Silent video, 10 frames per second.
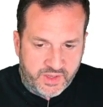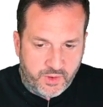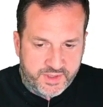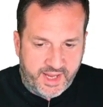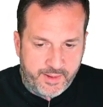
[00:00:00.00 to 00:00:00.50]

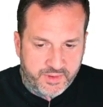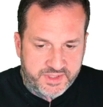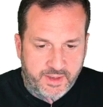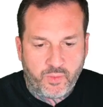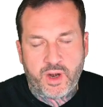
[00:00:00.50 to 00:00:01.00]
your table
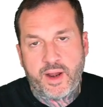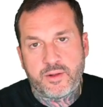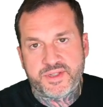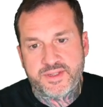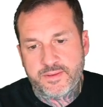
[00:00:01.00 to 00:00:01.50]
somewhere
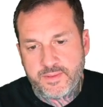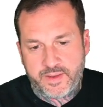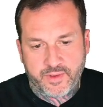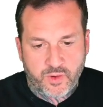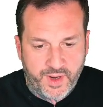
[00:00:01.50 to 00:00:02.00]
else
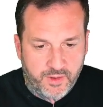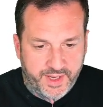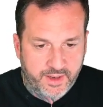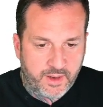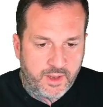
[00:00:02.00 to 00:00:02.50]
in the
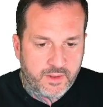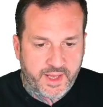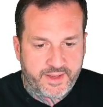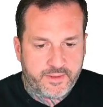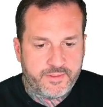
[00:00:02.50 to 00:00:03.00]
query.
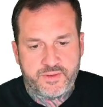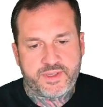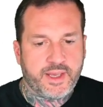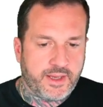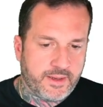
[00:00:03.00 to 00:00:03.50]
Like you
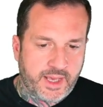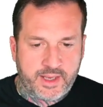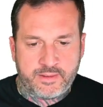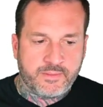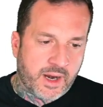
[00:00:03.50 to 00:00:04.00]
say,
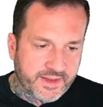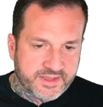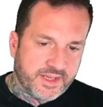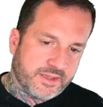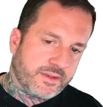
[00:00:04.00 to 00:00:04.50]
and not
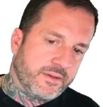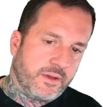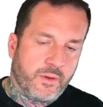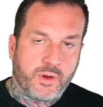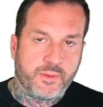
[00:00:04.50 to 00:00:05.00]
exists, because
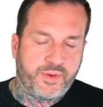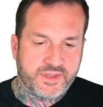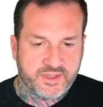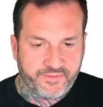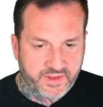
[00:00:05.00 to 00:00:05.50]
you don't want to
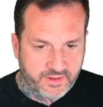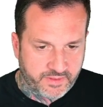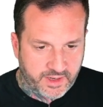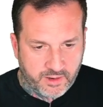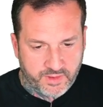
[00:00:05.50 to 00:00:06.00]
put stuff in
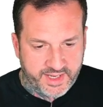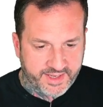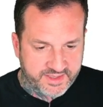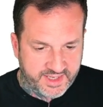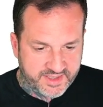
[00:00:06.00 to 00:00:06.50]
there that already
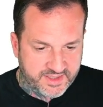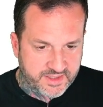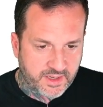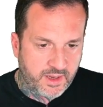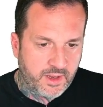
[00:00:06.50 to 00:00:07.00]

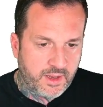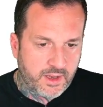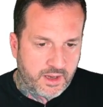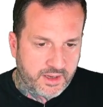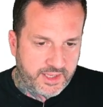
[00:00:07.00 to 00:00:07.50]
exists.
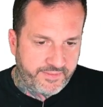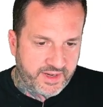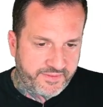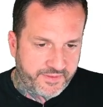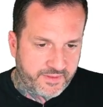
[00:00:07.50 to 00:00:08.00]
Uh,
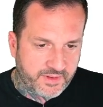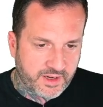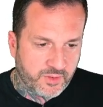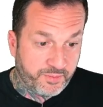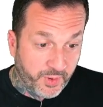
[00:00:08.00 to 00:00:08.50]
even if,
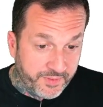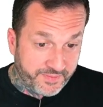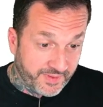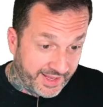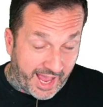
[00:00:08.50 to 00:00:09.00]
you know,
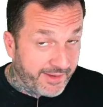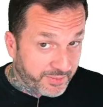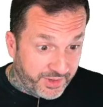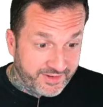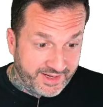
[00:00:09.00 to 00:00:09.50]
both, like I
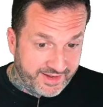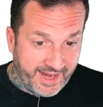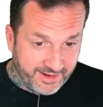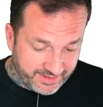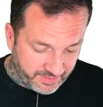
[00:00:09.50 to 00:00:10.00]
haven't put any
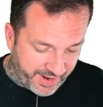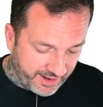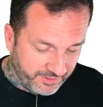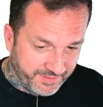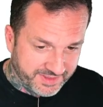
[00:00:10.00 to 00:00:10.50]
data in the
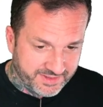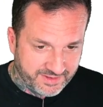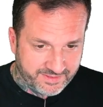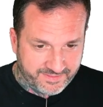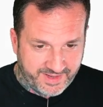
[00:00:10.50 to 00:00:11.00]
parallel
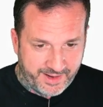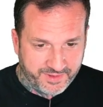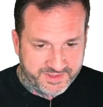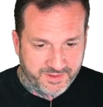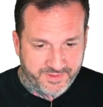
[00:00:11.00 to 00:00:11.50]
insert
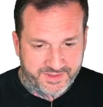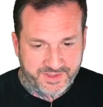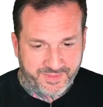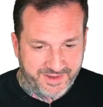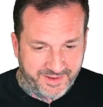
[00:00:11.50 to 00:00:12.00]
table, so there
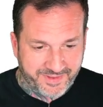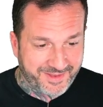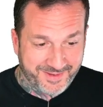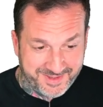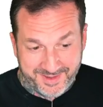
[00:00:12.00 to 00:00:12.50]
should be
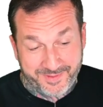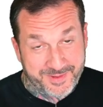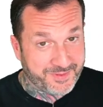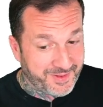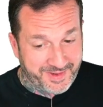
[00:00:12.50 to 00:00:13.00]
nothing, there's, no,
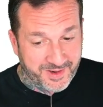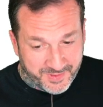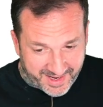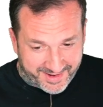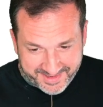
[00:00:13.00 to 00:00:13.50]
there's really
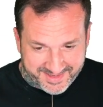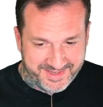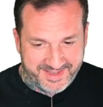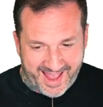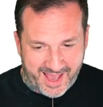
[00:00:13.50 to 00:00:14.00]
no not
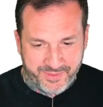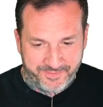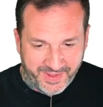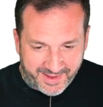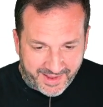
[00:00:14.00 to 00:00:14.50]
exist to
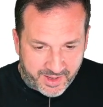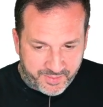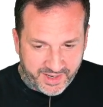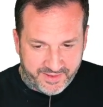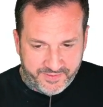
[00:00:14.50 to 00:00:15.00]
happen.
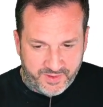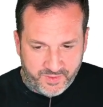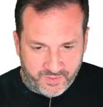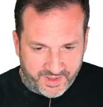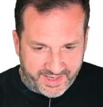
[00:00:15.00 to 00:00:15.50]
But if
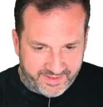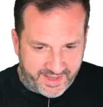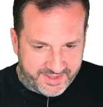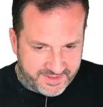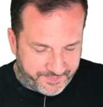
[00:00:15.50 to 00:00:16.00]
you look at
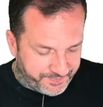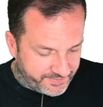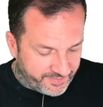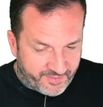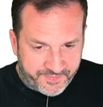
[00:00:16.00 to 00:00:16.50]
this,
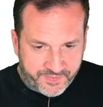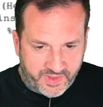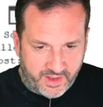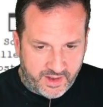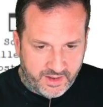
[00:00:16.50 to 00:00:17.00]

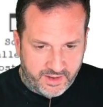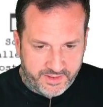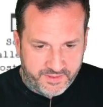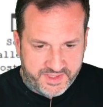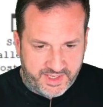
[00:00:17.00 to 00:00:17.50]
uh,
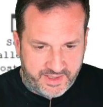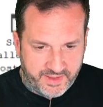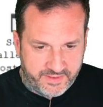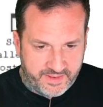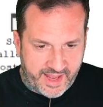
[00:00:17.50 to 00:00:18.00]
you'll see
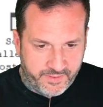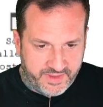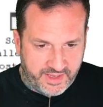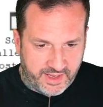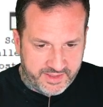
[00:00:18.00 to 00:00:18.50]
that now
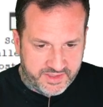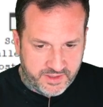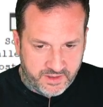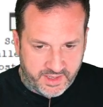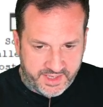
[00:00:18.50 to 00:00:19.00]
the
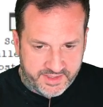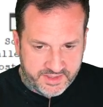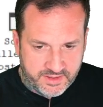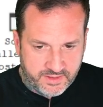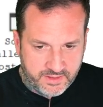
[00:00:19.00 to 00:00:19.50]
insert
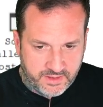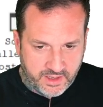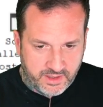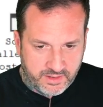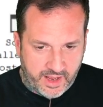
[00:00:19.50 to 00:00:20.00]
is
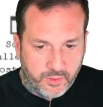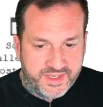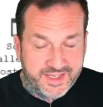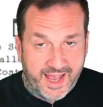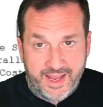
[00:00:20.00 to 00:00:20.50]
uh,
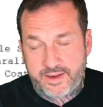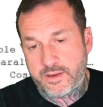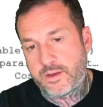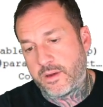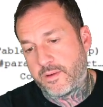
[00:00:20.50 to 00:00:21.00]

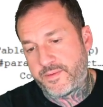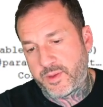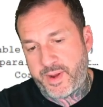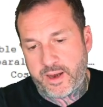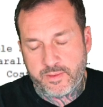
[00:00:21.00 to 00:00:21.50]
outside of
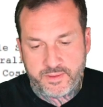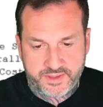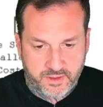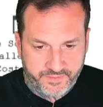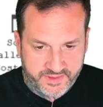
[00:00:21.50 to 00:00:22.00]
the parallel
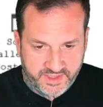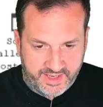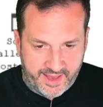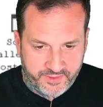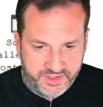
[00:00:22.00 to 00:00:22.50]
zone. There's a
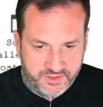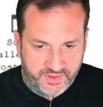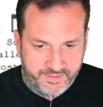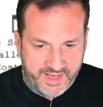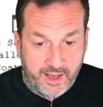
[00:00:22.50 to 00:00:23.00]
gather
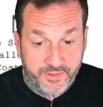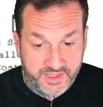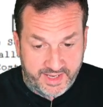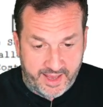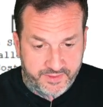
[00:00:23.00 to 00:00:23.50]
stream, now
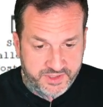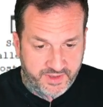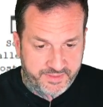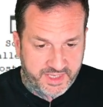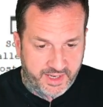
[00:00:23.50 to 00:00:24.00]
there's a gather
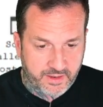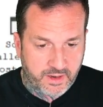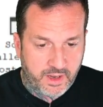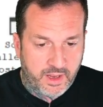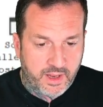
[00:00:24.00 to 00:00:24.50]
streams here